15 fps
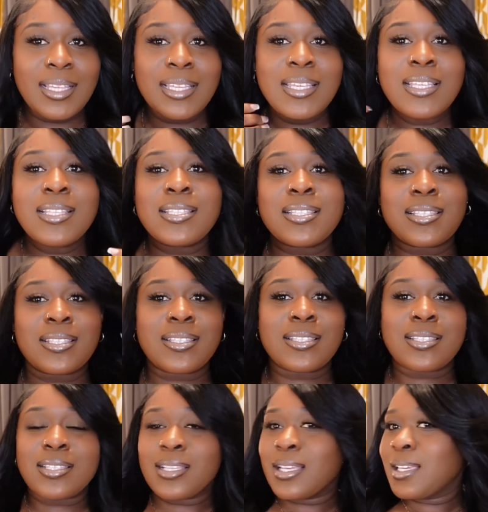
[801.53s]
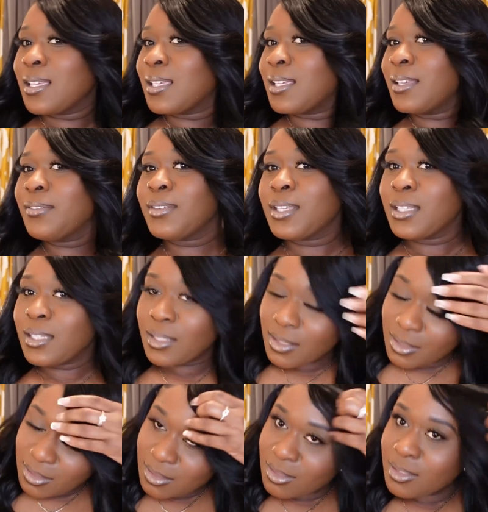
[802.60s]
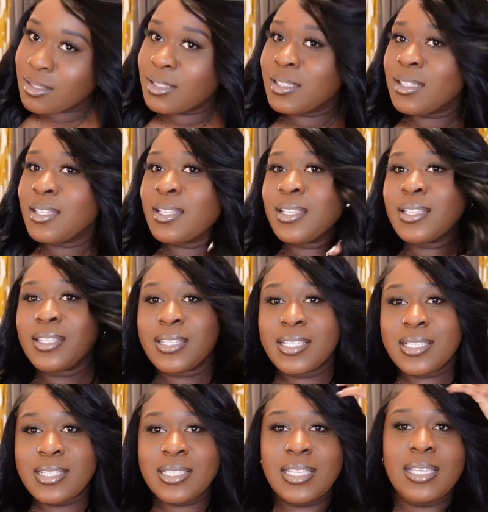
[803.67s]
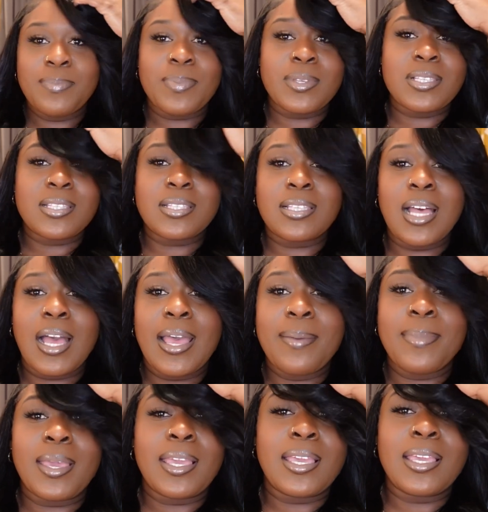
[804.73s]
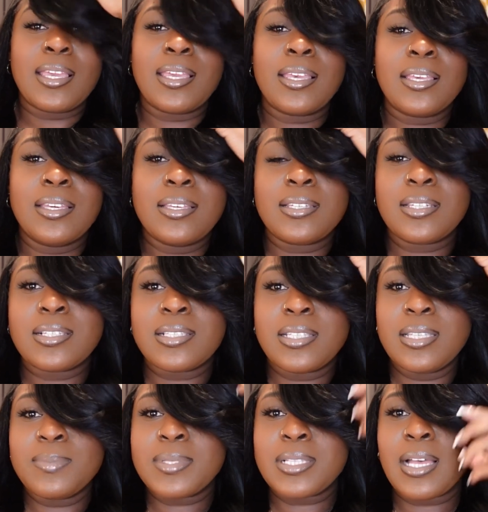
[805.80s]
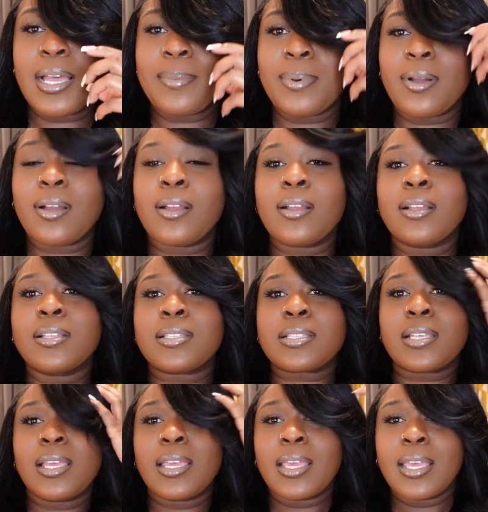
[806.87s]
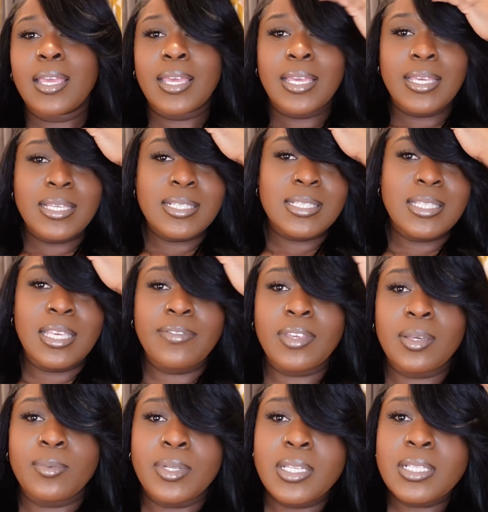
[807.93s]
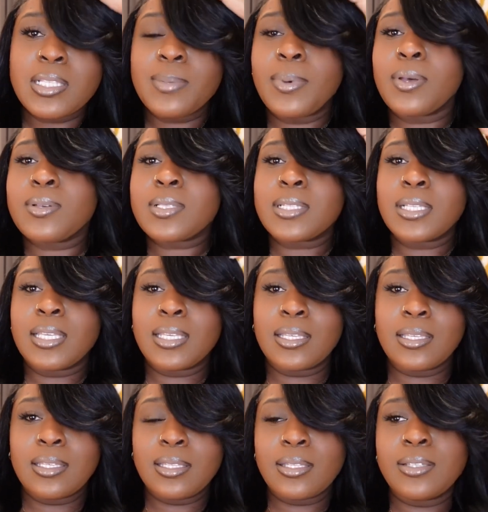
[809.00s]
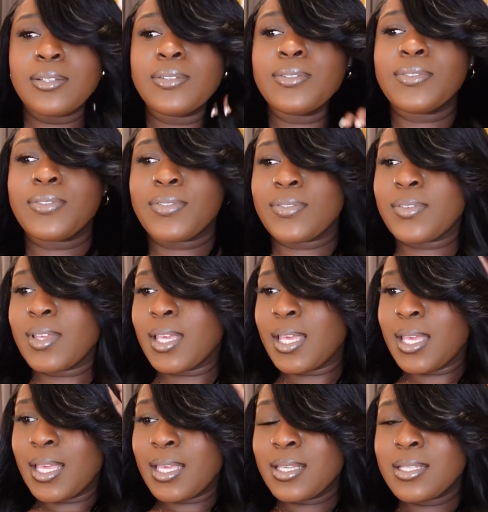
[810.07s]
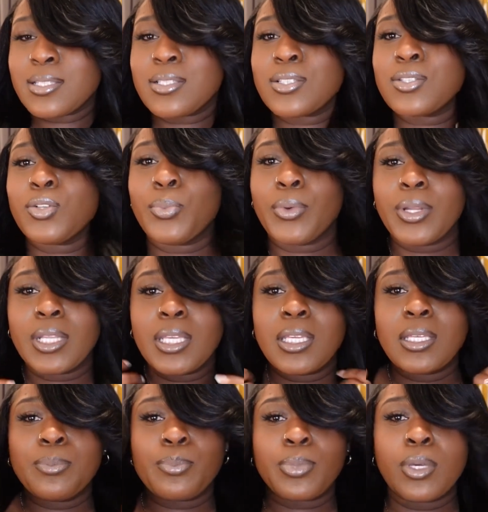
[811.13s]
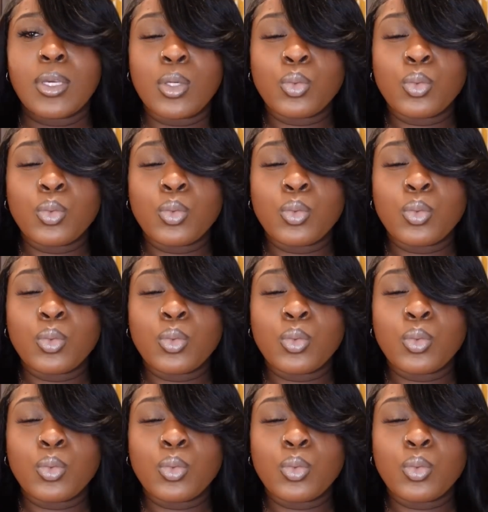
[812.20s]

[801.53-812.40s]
it's giving. This deep side bang, this deep side part is giving what it's supposed to give. Super deep.